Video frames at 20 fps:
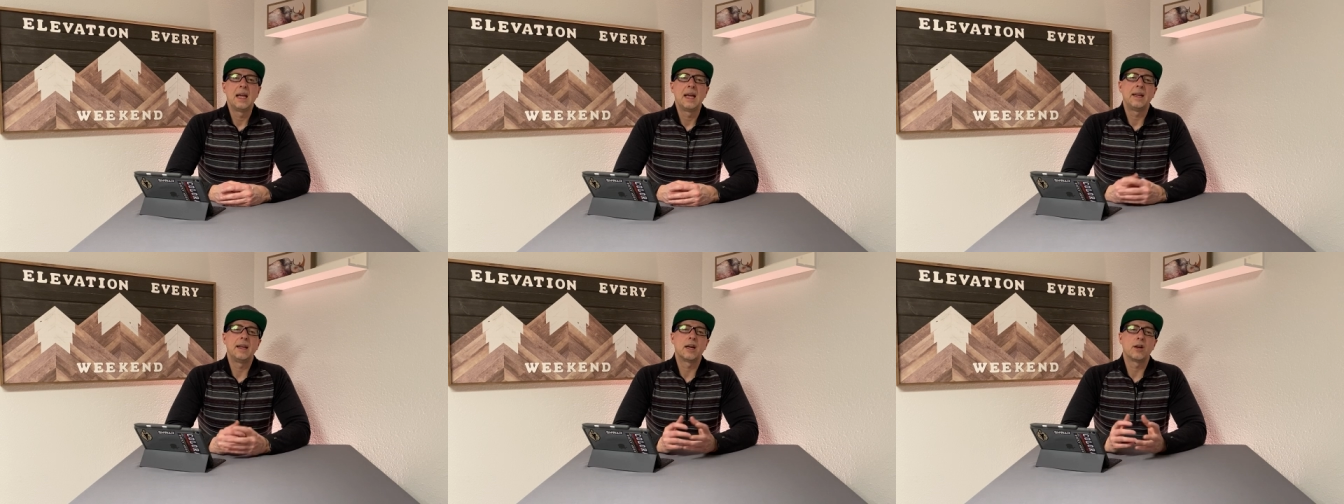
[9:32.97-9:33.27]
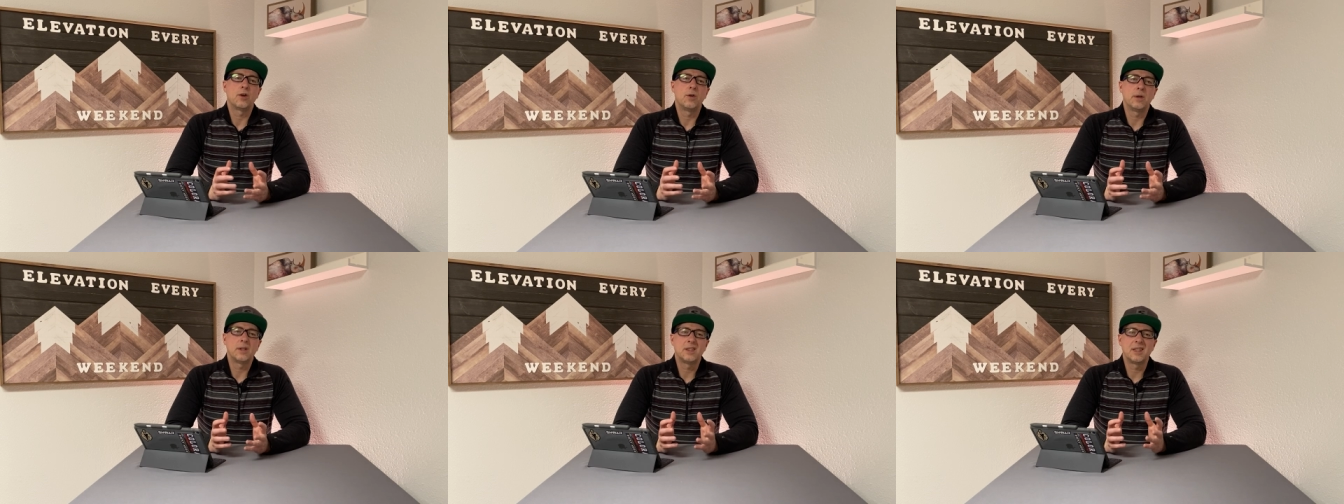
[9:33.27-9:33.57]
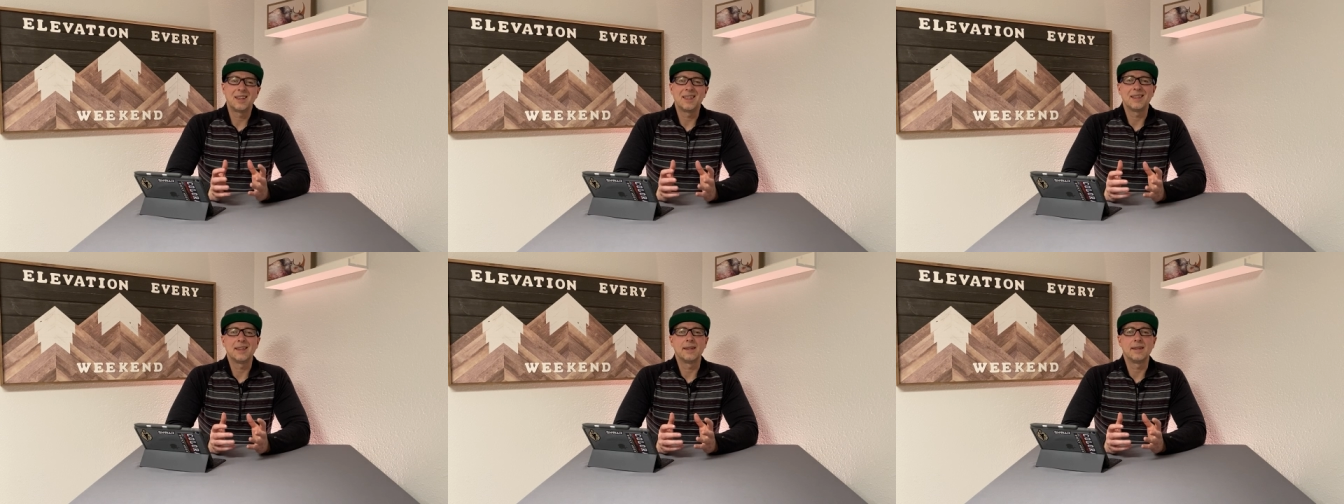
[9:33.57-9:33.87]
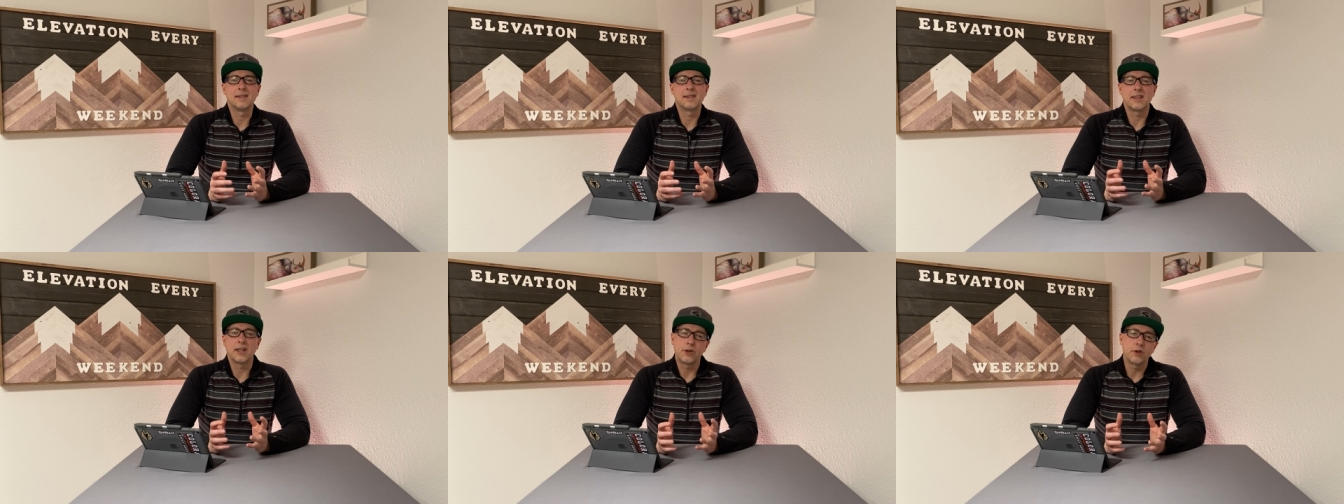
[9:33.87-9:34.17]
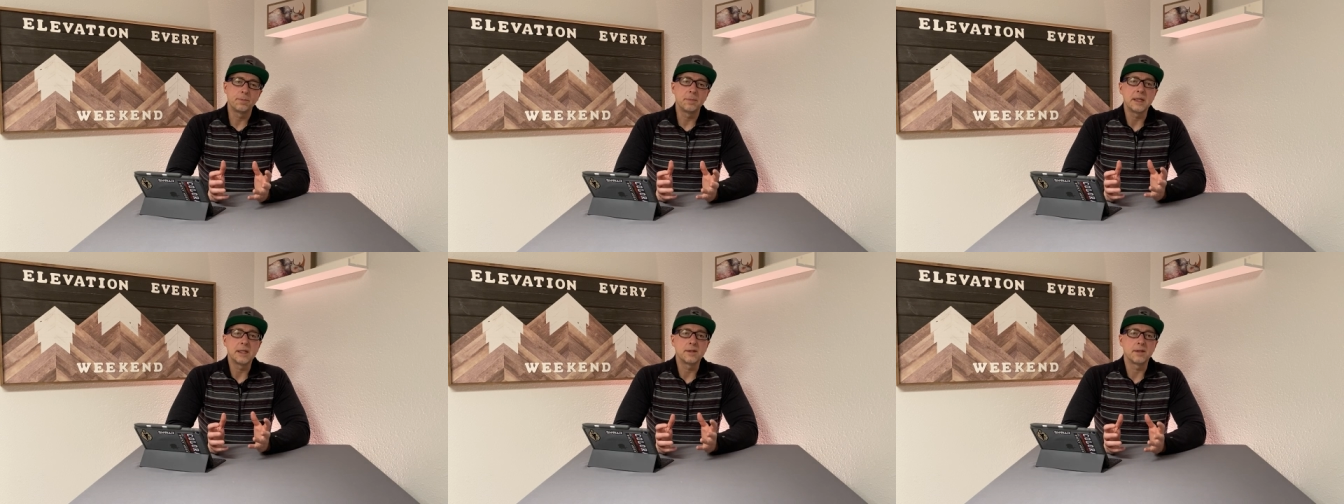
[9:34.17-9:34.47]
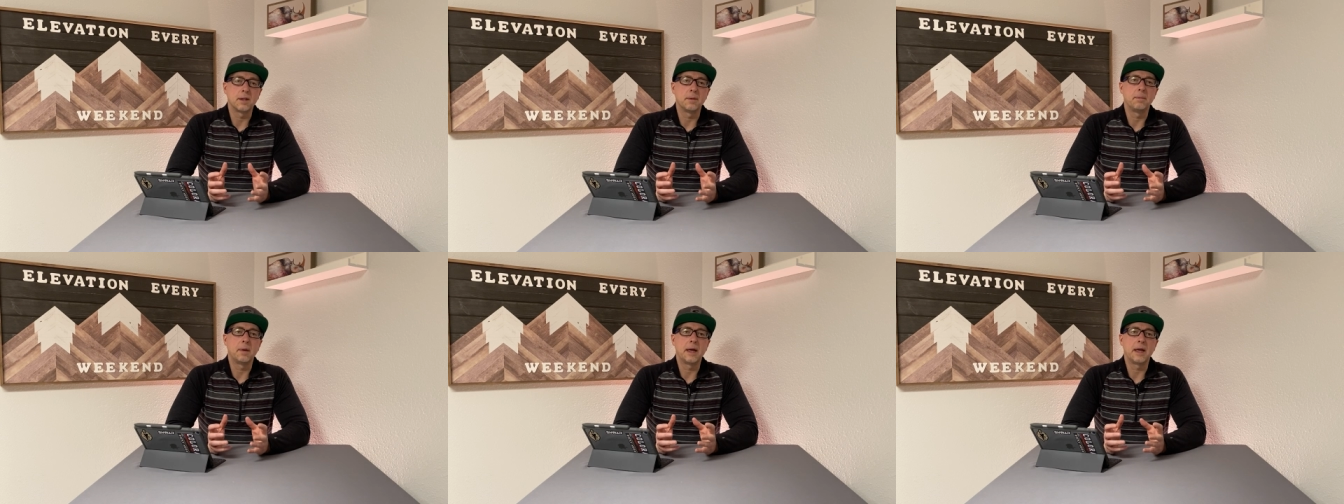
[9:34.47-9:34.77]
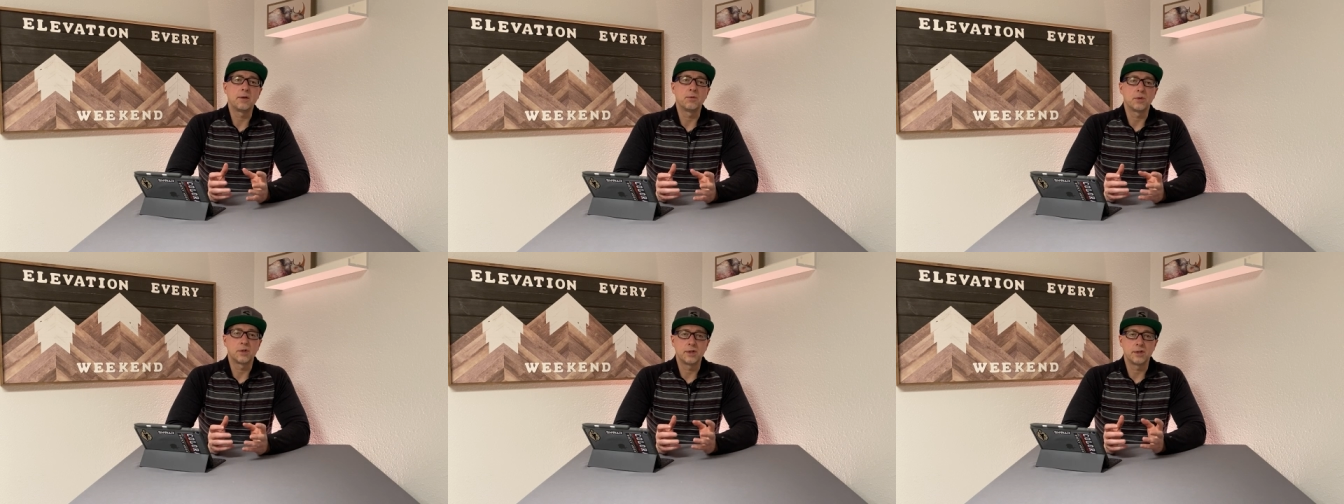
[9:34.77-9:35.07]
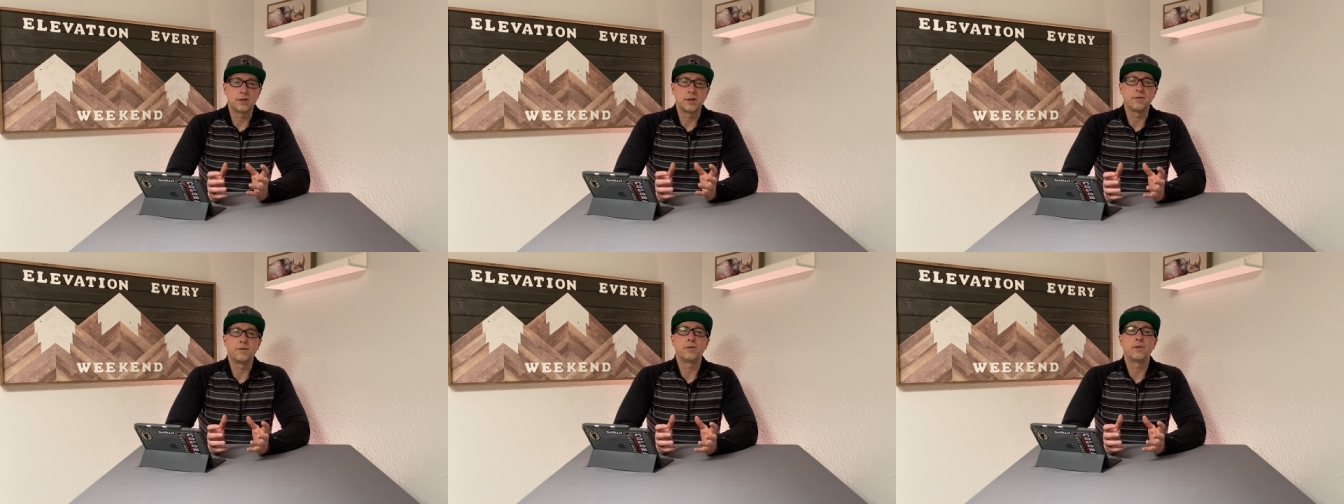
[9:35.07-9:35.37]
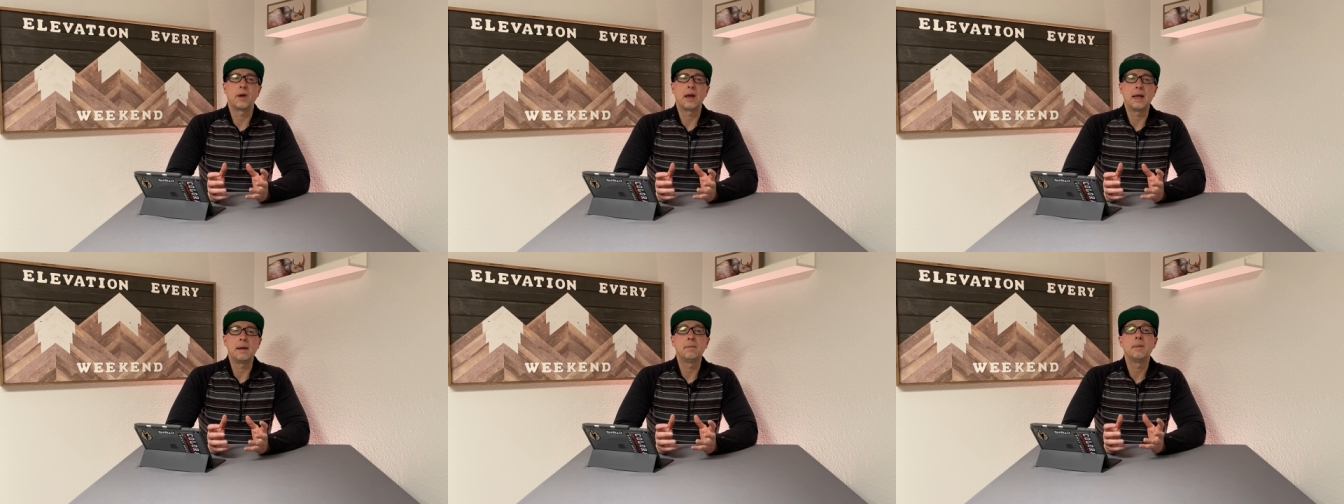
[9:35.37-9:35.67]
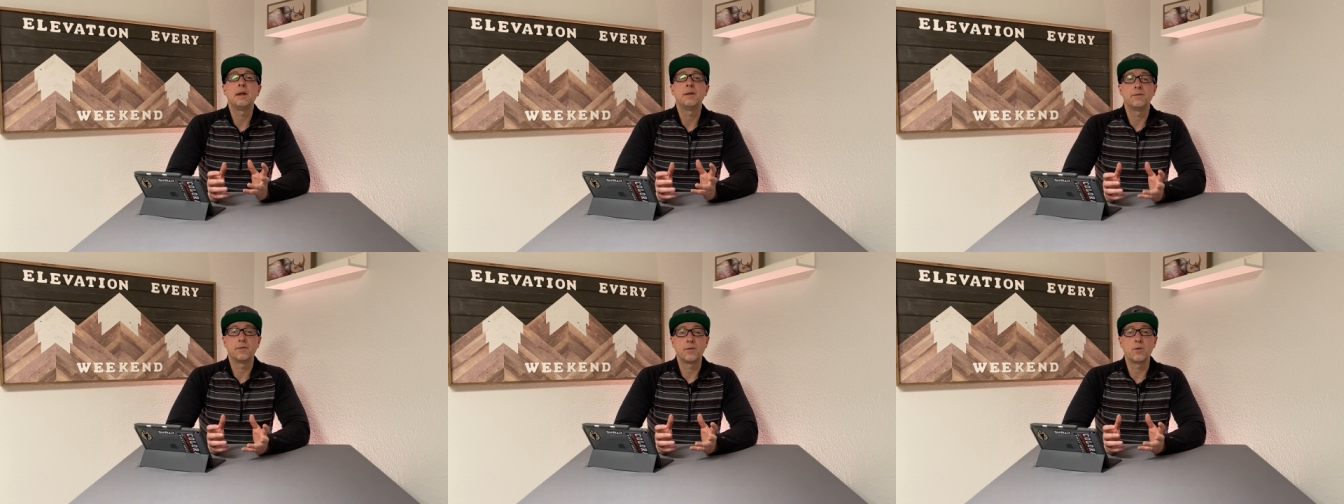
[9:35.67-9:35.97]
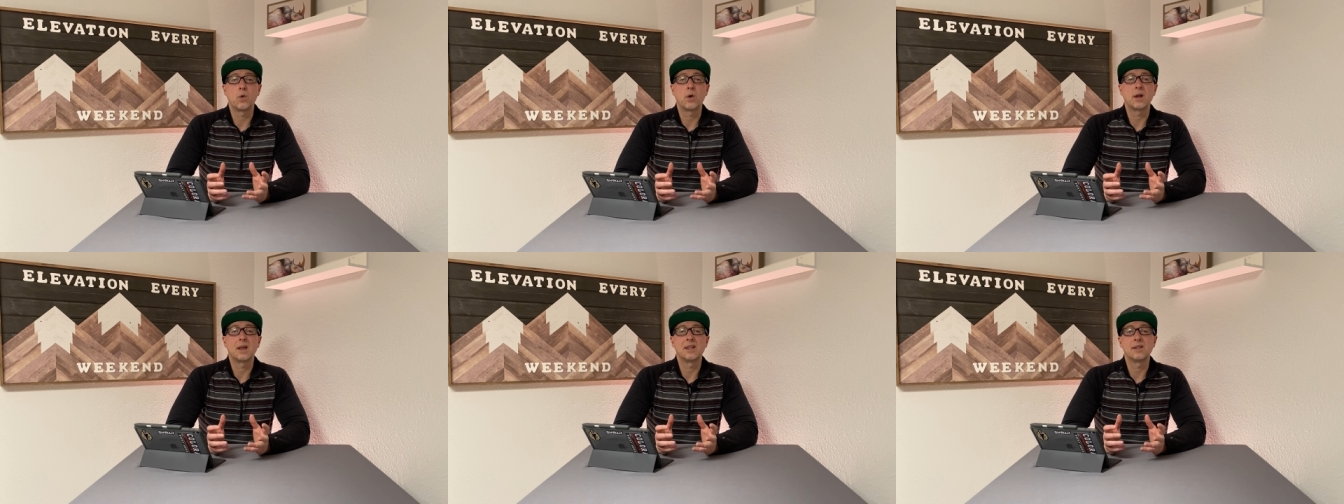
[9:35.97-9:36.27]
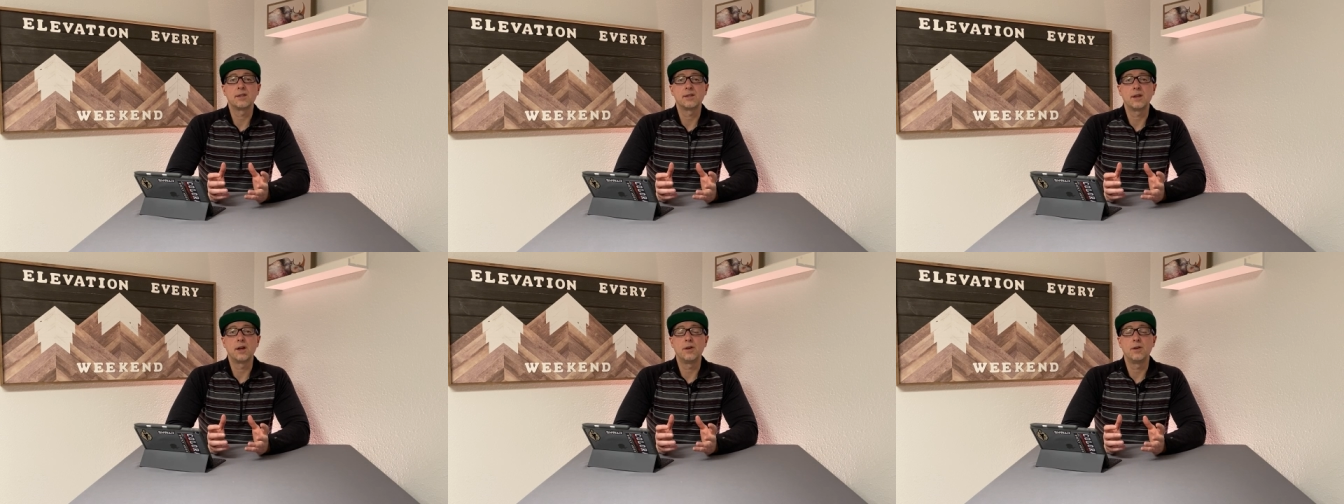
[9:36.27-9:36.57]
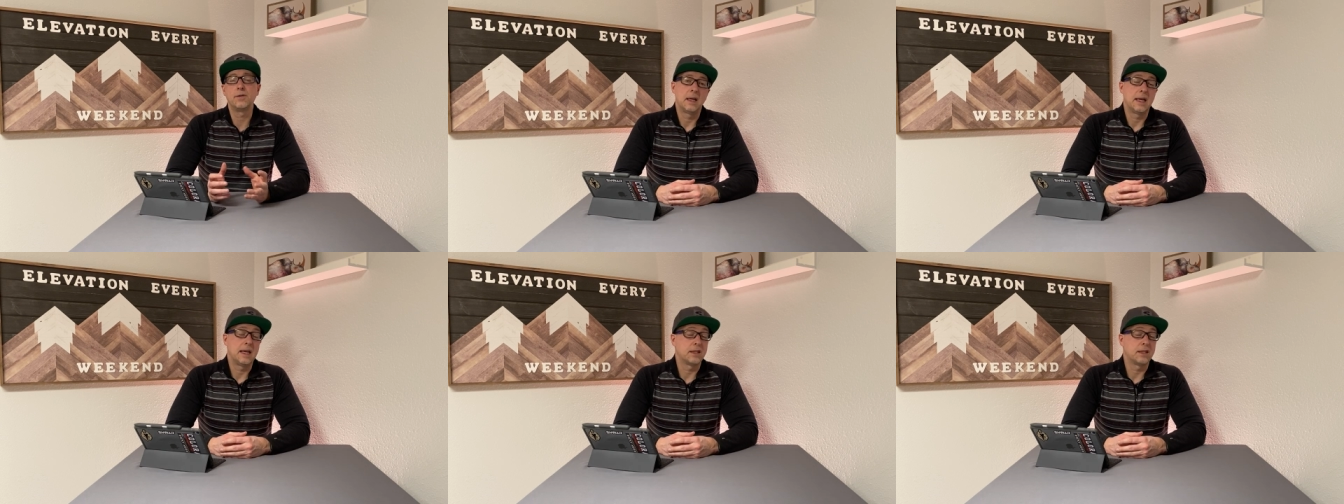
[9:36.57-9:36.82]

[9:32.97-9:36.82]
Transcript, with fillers: And now going to the centerpiece of the bike, which is the frame and fork itself.